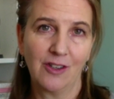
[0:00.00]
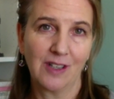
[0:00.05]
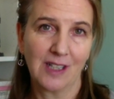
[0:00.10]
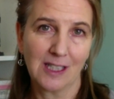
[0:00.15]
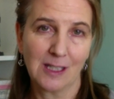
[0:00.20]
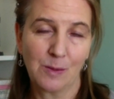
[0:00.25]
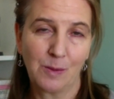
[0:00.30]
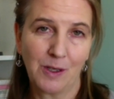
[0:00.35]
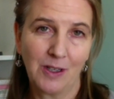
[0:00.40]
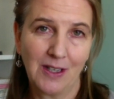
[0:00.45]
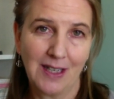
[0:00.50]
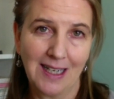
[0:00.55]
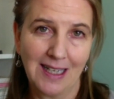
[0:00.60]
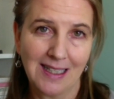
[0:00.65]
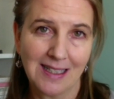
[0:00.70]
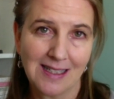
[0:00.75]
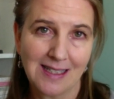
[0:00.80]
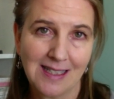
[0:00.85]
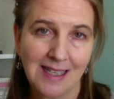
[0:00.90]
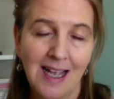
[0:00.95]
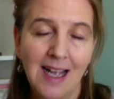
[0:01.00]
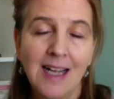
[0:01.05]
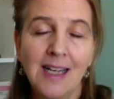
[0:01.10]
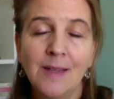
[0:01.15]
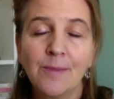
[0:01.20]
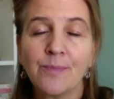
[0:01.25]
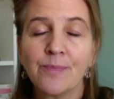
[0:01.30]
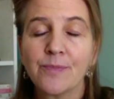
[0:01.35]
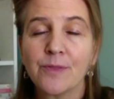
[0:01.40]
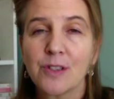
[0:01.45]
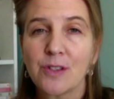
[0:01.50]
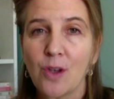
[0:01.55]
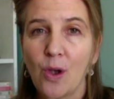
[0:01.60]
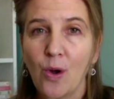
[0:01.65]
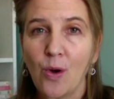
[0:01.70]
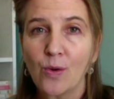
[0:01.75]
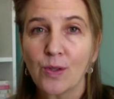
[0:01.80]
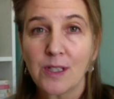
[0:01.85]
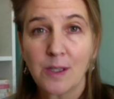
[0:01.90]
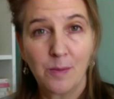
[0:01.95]
experience.
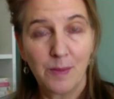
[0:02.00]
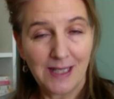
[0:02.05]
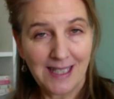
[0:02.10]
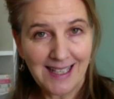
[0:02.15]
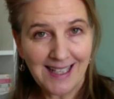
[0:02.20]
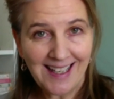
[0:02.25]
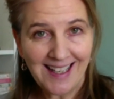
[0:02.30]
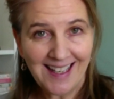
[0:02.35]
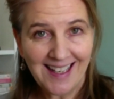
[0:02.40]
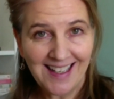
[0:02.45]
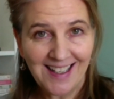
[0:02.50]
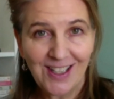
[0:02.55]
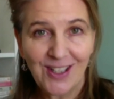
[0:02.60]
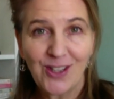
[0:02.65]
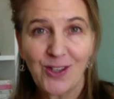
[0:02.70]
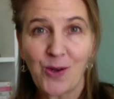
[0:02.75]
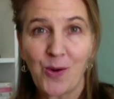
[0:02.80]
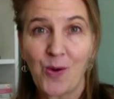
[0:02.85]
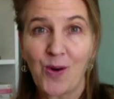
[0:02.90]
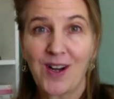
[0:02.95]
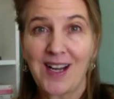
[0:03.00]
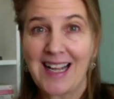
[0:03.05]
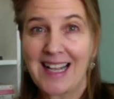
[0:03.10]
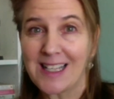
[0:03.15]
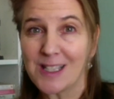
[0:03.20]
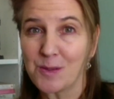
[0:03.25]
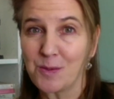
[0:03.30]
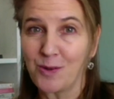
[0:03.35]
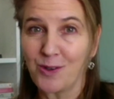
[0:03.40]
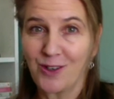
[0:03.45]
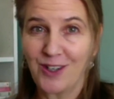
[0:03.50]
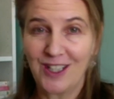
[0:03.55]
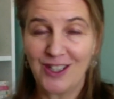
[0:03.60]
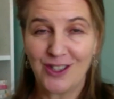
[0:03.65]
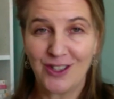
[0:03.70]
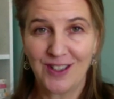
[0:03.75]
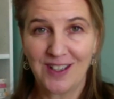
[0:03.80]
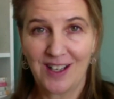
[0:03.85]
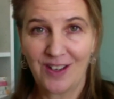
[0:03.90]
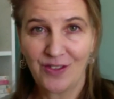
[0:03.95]
So to begin your
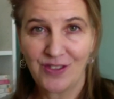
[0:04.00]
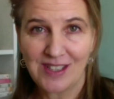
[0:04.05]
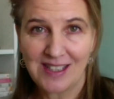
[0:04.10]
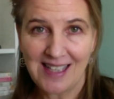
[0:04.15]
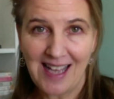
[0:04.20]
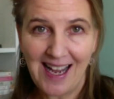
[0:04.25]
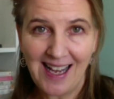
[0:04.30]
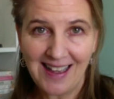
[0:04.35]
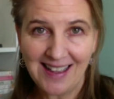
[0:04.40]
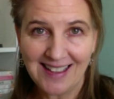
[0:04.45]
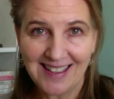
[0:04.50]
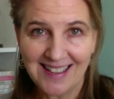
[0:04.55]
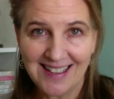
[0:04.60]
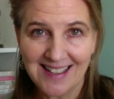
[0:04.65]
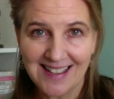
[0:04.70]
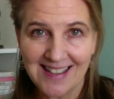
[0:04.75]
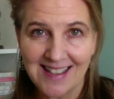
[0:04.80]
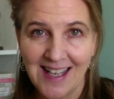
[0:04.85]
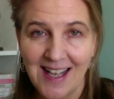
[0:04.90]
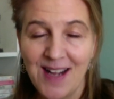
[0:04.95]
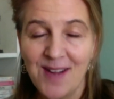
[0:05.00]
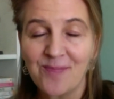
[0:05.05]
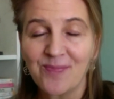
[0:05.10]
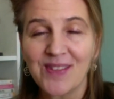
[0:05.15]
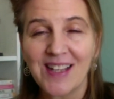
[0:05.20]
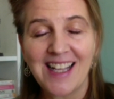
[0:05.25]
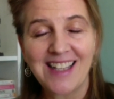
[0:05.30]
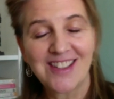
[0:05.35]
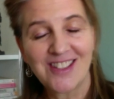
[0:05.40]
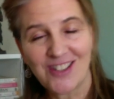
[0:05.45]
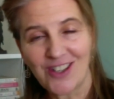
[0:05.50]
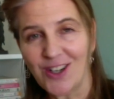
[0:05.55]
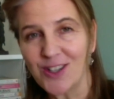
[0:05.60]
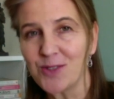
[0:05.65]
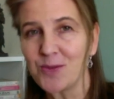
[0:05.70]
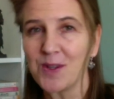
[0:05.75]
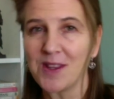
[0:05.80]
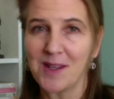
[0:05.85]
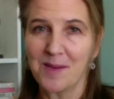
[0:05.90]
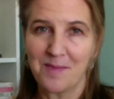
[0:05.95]
exploration of silence, it
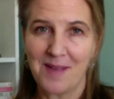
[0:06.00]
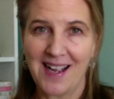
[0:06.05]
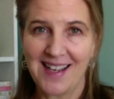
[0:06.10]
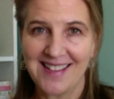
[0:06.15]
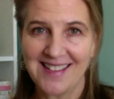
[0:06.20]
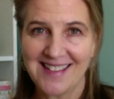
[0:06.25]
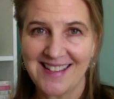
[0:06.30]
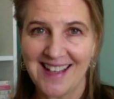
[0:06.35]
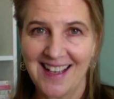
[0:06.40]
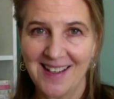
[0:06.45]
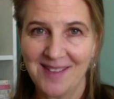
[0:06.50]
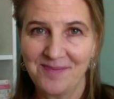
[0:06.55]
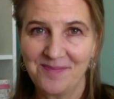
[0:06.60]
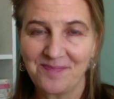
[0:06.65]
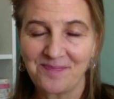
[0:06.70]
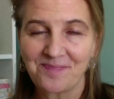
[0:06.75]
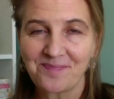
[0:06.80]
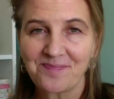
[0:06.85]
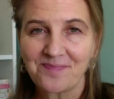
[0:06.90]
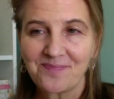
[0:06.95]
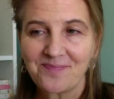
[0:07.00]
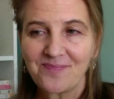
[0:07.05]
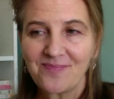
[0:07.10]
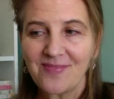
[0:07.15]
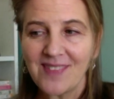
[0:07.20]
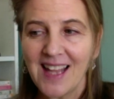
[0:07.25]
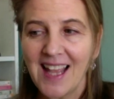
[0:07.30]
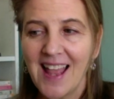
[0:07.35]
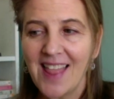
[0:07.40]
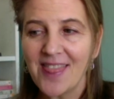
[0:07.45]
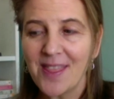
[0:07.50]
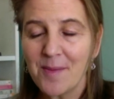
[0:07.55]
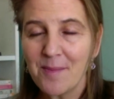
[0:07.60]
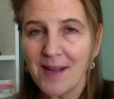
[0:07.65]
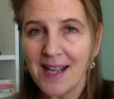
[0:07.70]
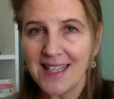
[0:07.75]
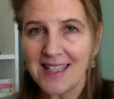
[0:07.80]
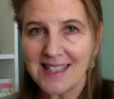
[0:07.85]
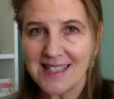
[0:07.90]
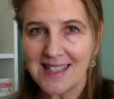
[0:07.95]
starts with a mindset. The
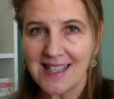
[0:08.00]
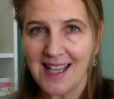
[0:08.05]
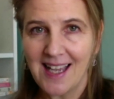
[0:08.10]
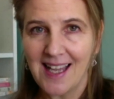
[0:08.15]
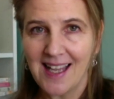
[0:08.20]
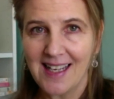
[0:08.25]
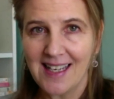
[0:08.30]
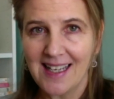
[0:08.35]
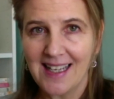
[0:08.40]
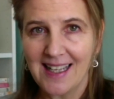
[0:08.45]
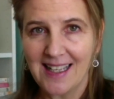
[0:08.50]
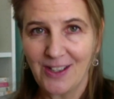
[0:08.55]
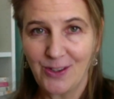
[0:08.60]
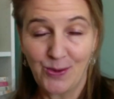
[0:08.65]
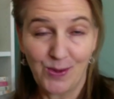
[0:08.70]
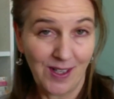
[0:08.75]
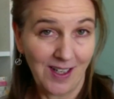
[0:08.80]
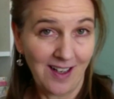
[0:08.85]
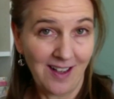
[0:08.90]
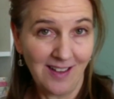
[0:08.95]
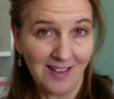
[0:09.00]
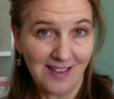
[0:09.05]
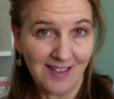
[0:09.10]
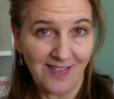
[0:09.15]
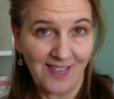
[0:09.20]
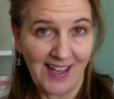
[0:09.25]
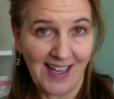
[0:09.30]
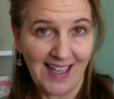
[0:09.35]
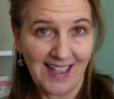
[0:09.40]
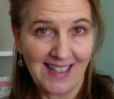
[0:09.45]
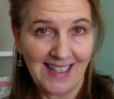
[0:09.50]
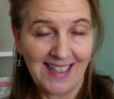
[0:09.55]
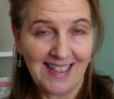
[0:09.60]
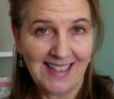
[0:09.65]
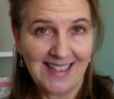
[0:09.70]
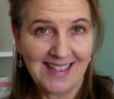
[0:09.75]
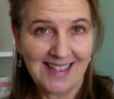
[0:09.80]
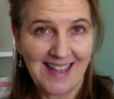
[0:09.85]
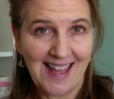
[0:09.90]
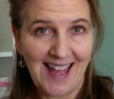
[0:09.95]
mindset you can cultivate
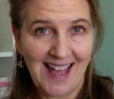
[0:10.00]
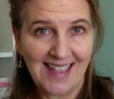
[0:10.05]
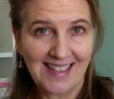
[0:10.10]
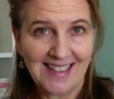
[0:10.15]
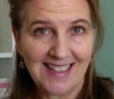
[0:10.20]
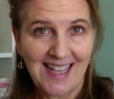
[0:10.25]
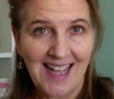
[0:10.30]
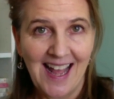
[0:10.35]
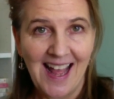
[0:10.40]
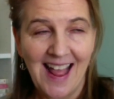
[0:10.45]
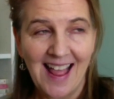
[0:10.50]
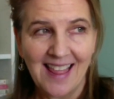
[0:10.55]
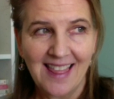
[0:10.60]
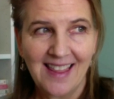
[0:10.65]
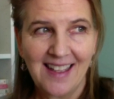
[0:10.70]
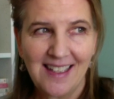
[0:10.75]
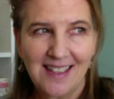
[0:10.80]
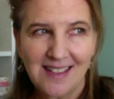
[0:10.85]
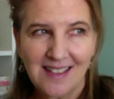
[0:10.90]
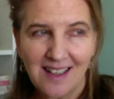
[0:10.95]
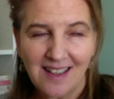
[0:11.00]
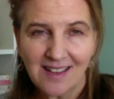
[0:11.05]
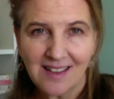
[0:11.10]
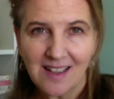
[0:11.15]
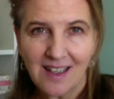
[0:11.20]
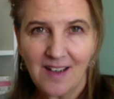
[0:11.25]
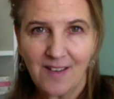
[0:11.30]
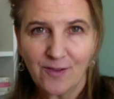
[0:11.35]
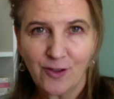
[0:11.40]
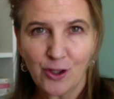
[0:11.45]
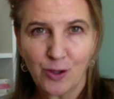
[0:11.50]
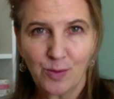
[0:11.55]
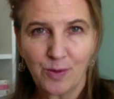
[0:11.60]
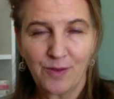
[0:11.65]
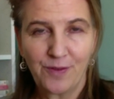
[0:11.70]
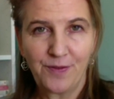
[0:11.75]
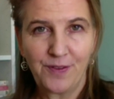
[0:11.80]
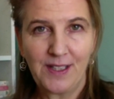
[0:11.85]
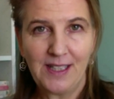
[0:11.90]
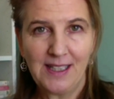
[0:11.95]
is that these uncomfortable
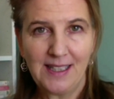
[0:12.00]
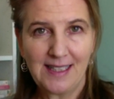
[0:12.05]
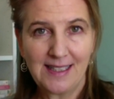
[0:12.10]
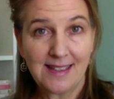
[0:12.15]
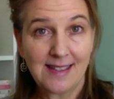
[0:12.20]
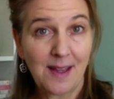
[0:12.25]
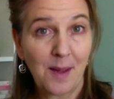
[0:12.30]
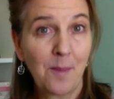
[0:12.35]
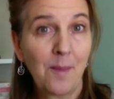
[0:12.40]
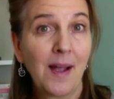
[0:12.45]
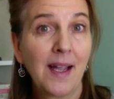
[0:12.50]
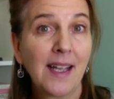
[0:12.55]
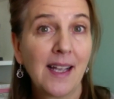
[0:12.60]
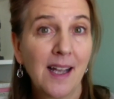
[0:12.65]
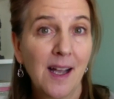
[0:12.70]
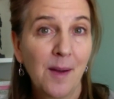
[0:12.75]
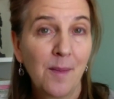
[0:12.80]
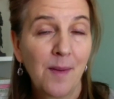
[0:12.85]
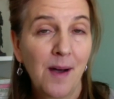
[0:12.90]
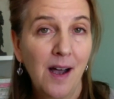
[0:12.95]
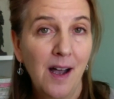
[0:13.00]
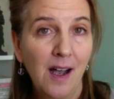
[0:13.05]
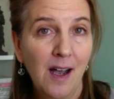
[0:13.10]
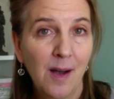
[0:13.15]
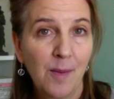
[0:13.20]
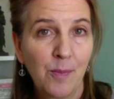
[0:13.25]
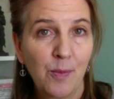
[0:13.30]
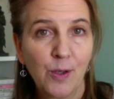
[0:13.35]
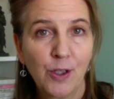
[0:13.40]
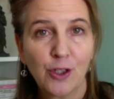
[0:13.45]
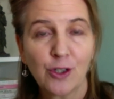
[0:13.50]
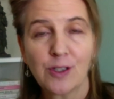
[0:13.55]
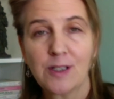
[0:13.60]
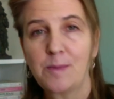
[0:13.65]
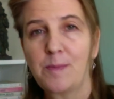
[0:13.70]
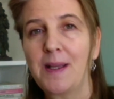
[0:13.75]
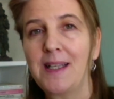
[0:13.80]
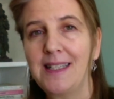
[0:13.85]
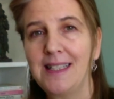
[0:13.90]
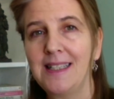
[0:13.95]
feelings that might come up when you're
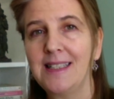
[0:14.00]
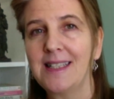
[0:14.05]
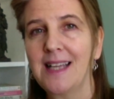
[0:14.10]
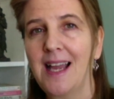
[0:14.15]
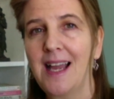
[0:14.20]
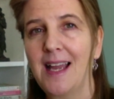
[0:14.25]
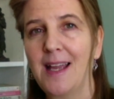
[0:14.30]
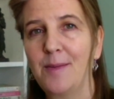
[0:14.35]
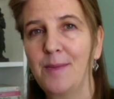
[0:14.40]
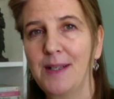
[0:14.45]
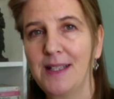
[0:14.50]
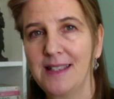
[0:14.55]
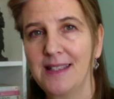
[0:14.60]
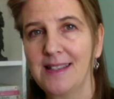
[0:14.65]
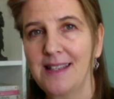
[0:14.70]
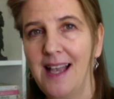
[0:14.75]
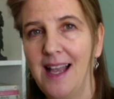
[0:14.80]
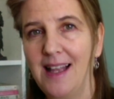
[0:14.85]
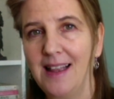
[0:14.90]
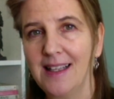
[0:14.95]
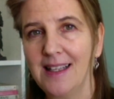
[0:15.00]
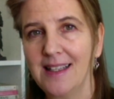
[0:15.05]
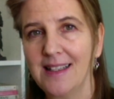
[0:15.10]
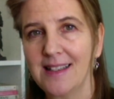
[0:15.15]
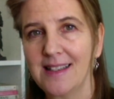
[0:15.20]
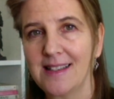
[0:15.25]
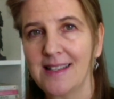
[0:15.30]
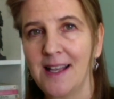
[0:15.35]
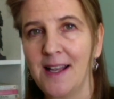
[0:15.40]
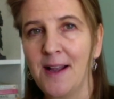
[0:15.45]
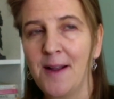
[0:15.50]
spending time in silence,